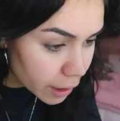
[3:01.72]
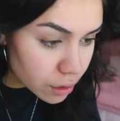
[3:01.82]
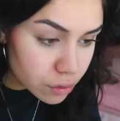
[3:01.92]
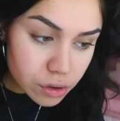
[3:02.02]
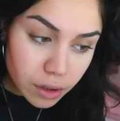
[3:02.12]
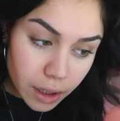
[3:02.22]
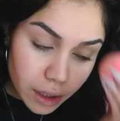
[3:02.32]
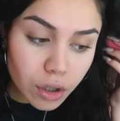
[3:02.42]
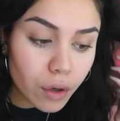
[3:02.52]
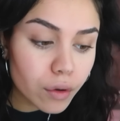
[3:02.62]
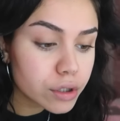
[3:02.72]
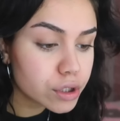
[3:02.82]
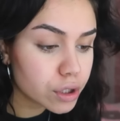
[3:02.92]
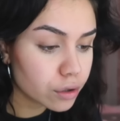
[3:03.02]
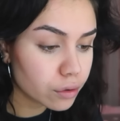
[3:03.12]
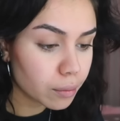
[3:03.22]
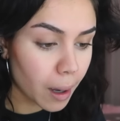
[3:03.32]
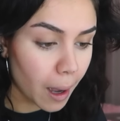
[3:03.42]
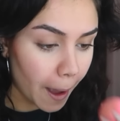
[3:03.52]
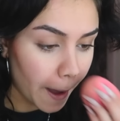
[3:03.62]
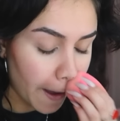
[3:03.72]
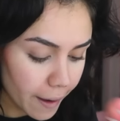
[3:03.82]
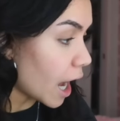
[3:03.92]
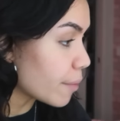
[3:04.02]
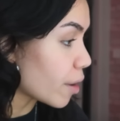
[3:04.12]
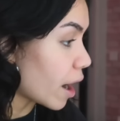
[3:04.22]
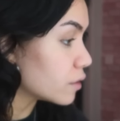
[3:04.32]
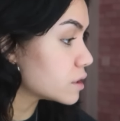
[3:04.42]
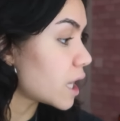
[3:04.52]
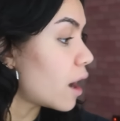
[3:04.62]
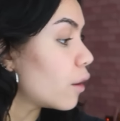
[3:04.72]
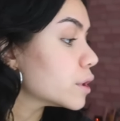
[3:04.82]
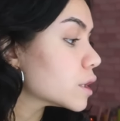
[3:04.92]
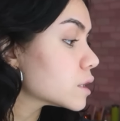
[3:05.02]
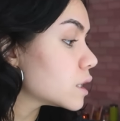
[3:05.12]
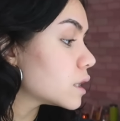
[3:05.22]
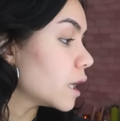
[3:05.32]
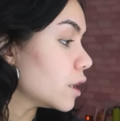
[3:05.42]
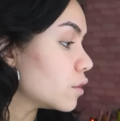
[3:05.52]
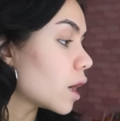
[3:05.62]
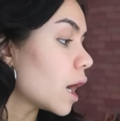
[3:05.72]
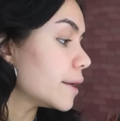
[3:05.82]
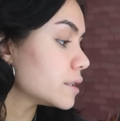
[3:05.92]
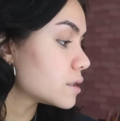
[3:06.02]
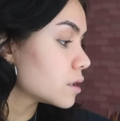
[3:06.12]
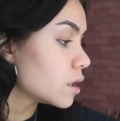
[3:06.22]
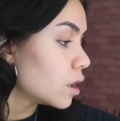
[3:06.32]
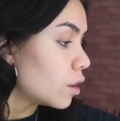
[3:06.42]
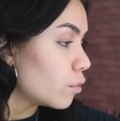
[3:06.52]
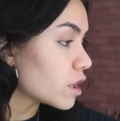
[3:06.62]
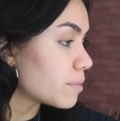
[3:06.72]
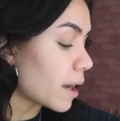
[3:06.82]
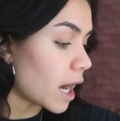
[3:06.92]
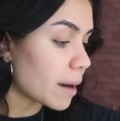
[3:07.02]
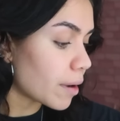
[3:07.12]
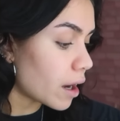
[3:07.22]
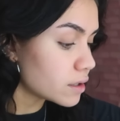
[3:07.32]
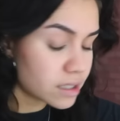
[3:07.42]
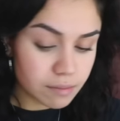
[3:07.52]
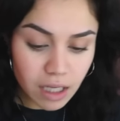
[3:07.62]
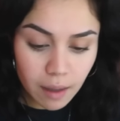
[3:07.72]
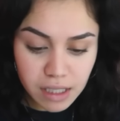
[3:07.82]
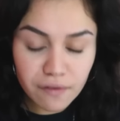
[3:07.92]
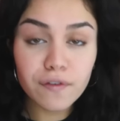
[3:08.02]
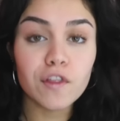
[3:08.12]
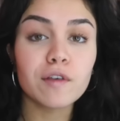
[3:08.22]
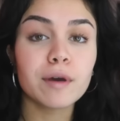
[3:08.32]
I usually go to do my eyebrows. Now, here's the thing, you guys. With my eyebrows, sometimes I fill